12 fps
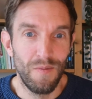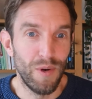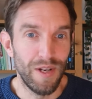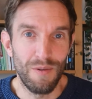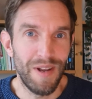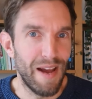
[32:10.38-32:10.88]

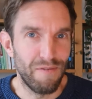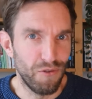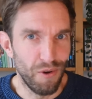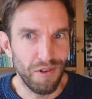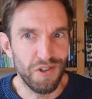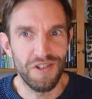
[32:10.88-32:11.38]
we don't
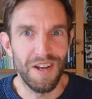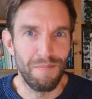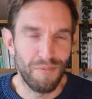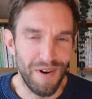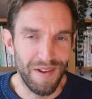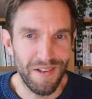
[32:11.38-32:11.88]
have dots
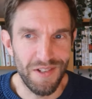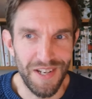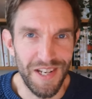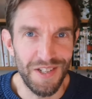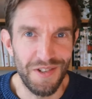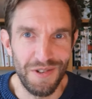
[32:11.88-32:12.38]
and
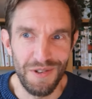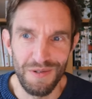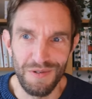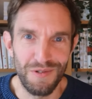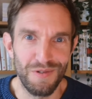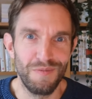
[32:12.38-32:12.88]
parentheses
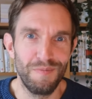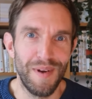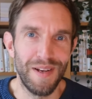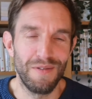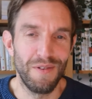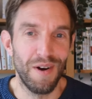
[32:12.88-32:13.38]
to to
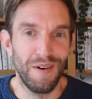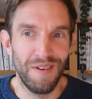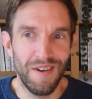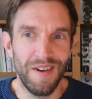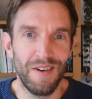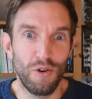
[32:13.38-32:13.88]
make uh,
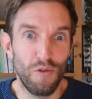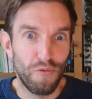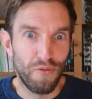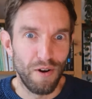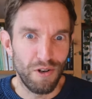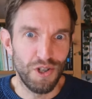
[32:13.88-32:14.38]

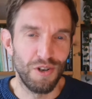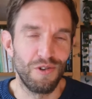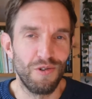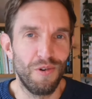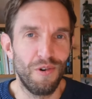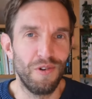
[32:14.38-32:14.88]

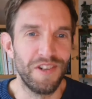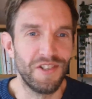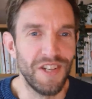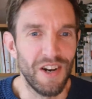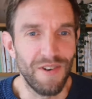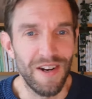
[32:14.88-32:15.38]
function calls
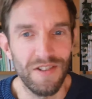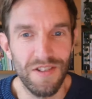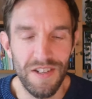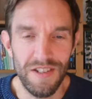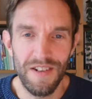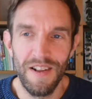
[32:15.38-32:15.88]
etc it's
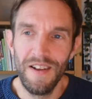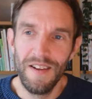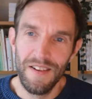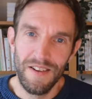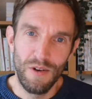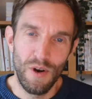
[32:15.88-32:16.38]
just
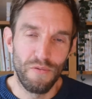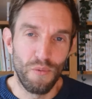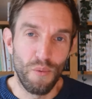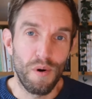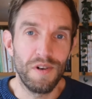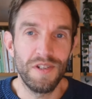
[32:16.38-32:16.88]
you have
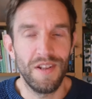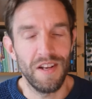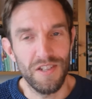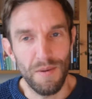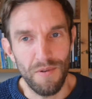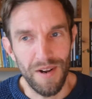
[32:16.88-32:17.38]
words and they're
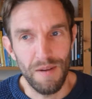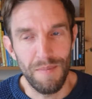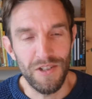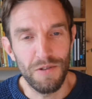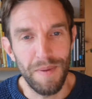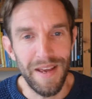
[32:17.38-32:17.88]
separated
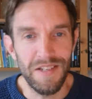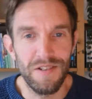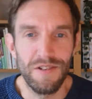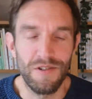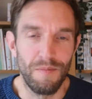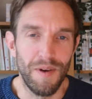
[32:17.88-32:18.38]
by
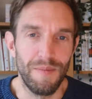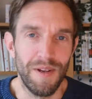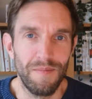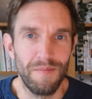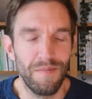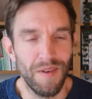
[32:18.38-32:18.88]
spaces or
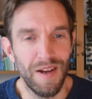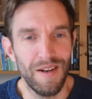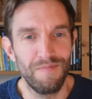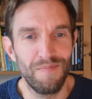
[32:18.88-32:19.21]
maybe uh,